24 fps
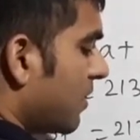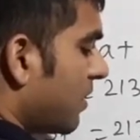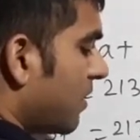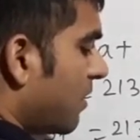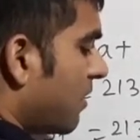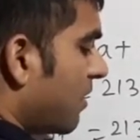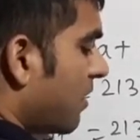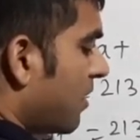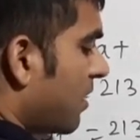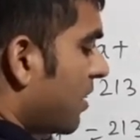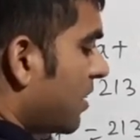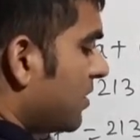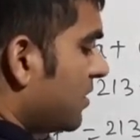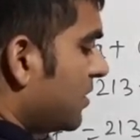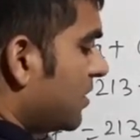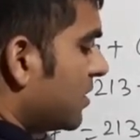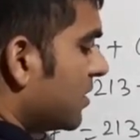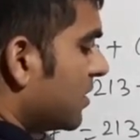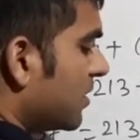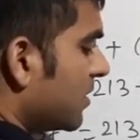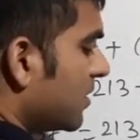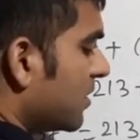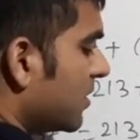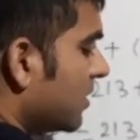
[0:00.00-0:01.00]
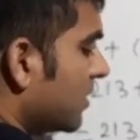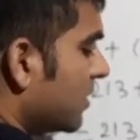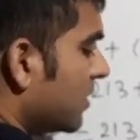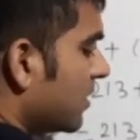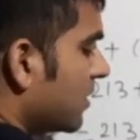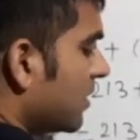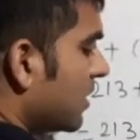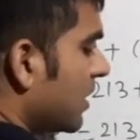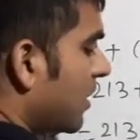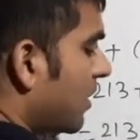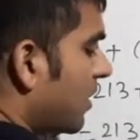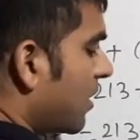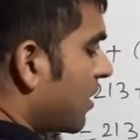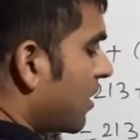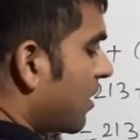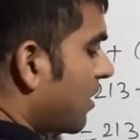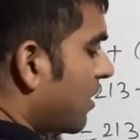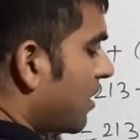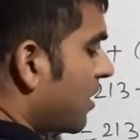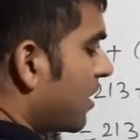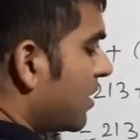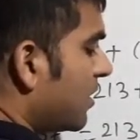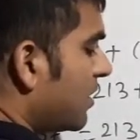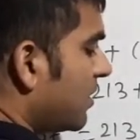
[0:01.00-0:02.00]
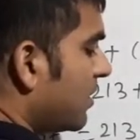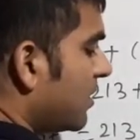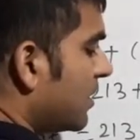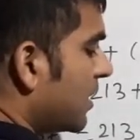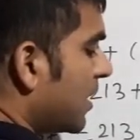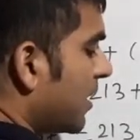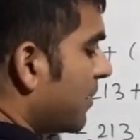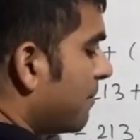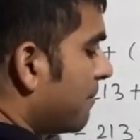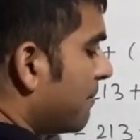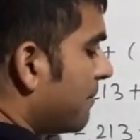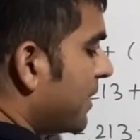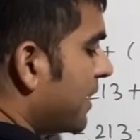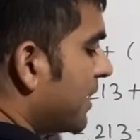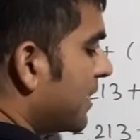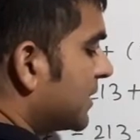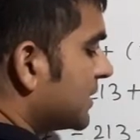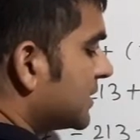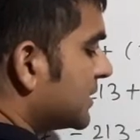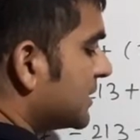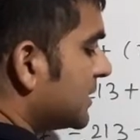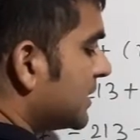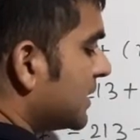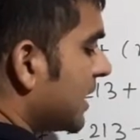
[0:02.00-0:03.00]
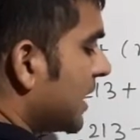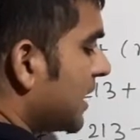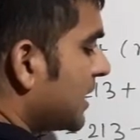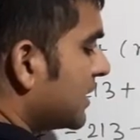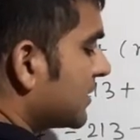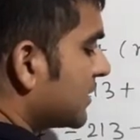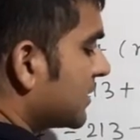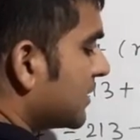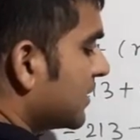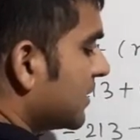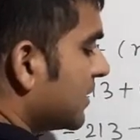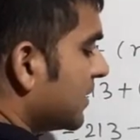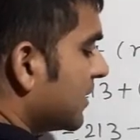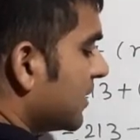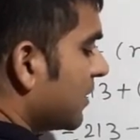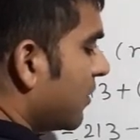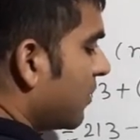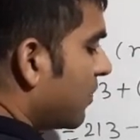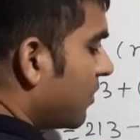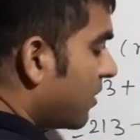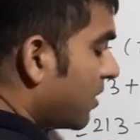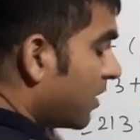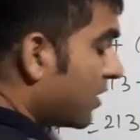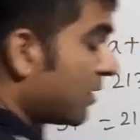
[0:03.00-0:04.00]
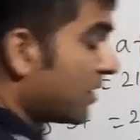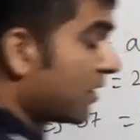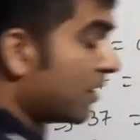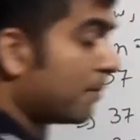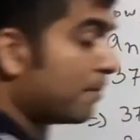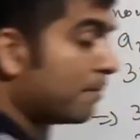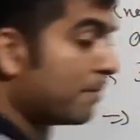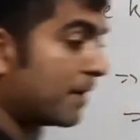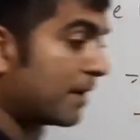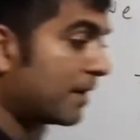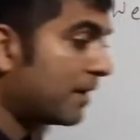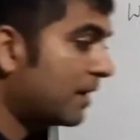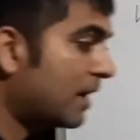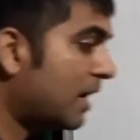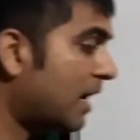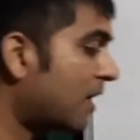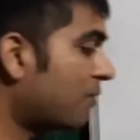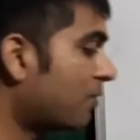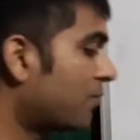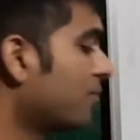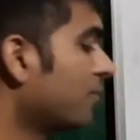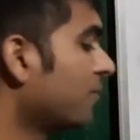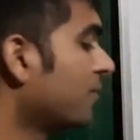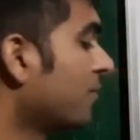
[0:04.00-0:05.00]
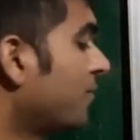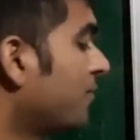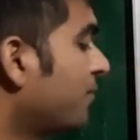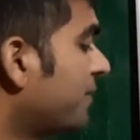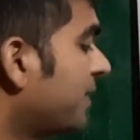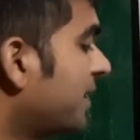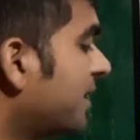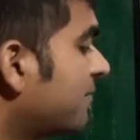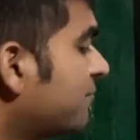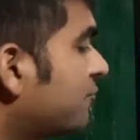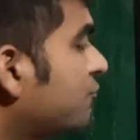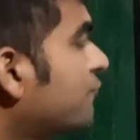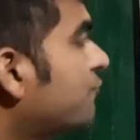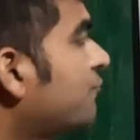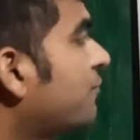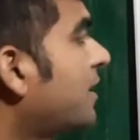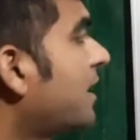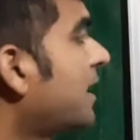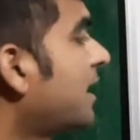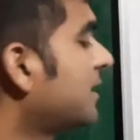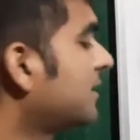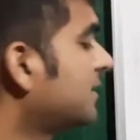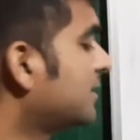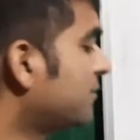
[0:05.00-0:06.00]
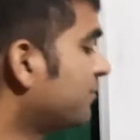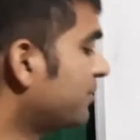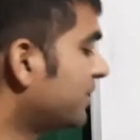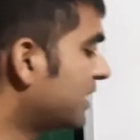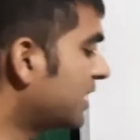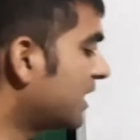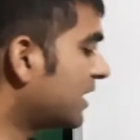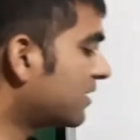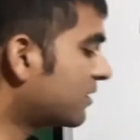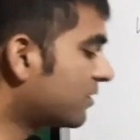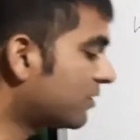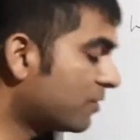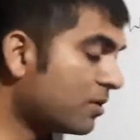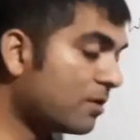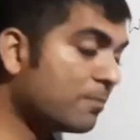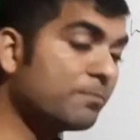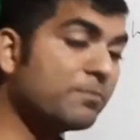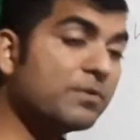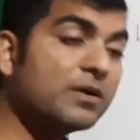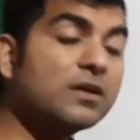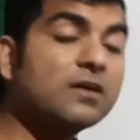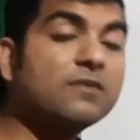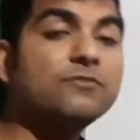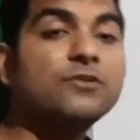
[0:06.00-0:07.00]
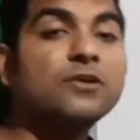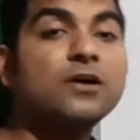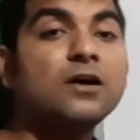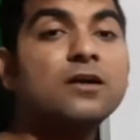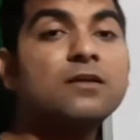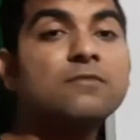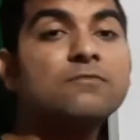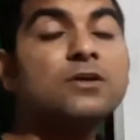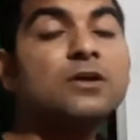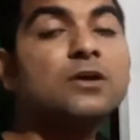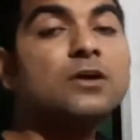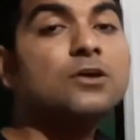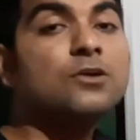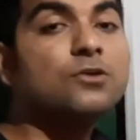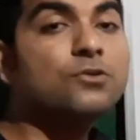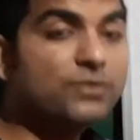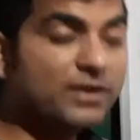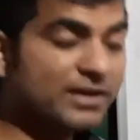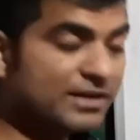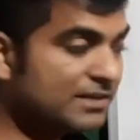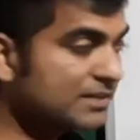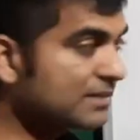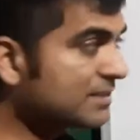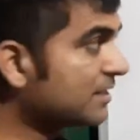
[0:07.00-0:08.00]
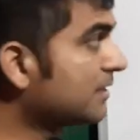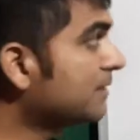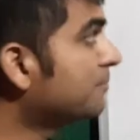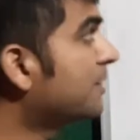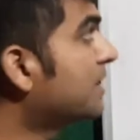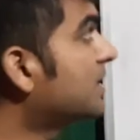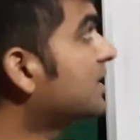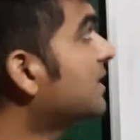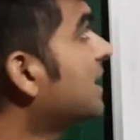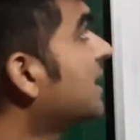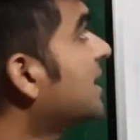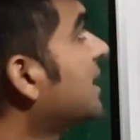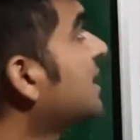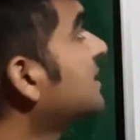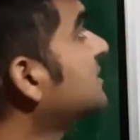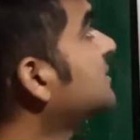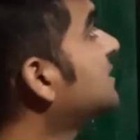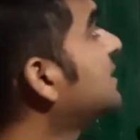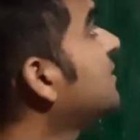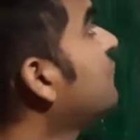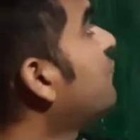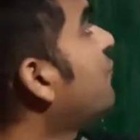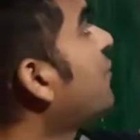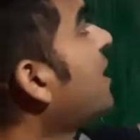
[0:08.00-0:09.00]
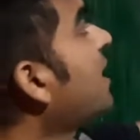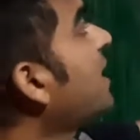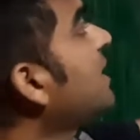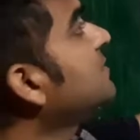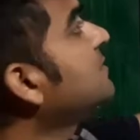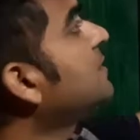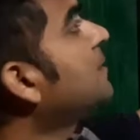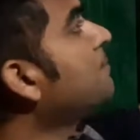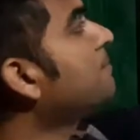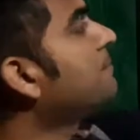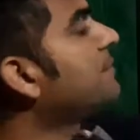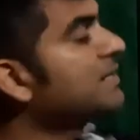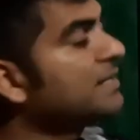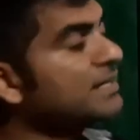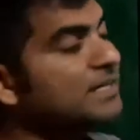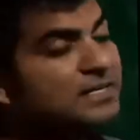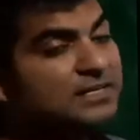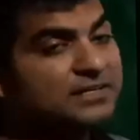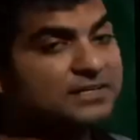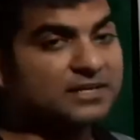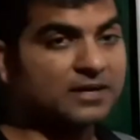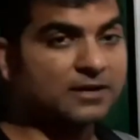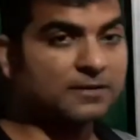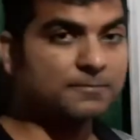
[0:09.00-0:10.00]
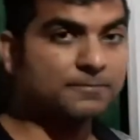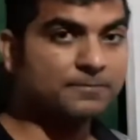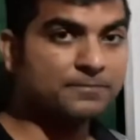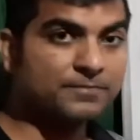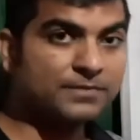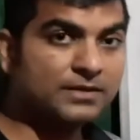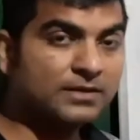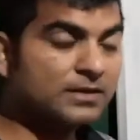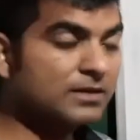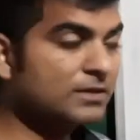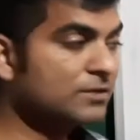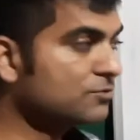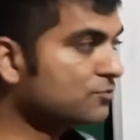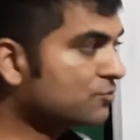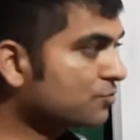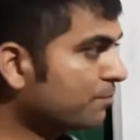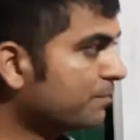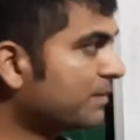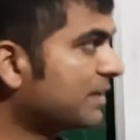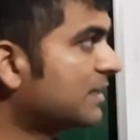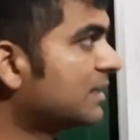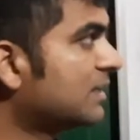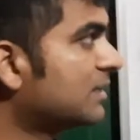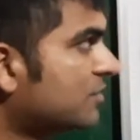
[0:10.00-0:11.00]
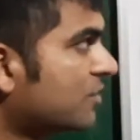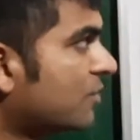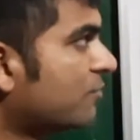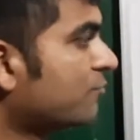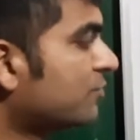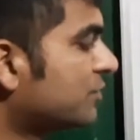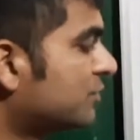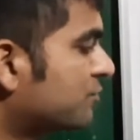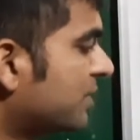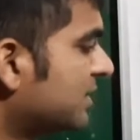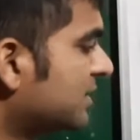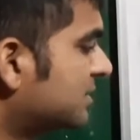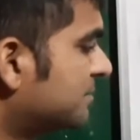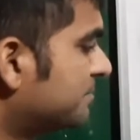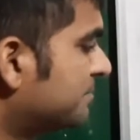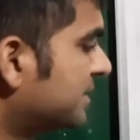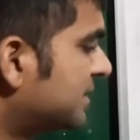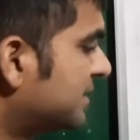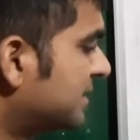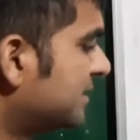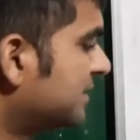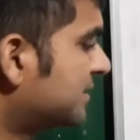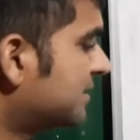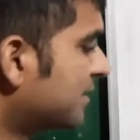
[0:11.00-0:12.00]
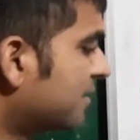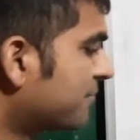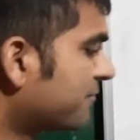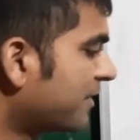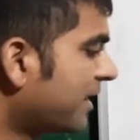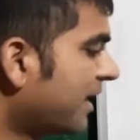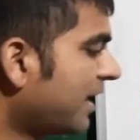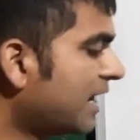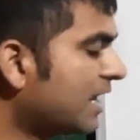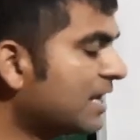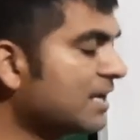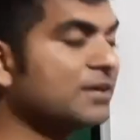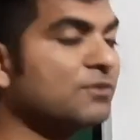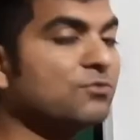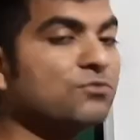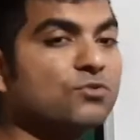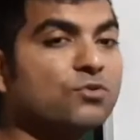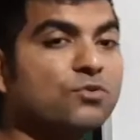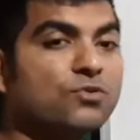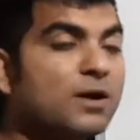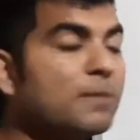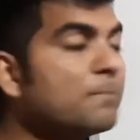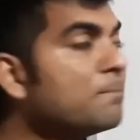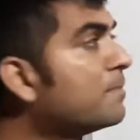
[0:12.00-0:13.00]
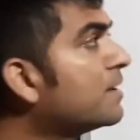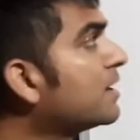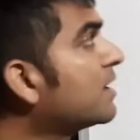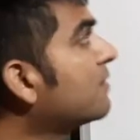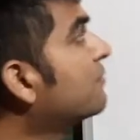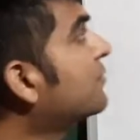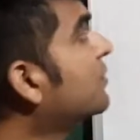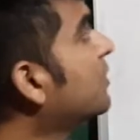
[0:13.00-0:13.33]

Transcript: odd or odd numbers, right? Odd number. Now we have to find, we get number of term 23, but they are asking find the middle term. So middle term, which one is middle term? N, you know, number of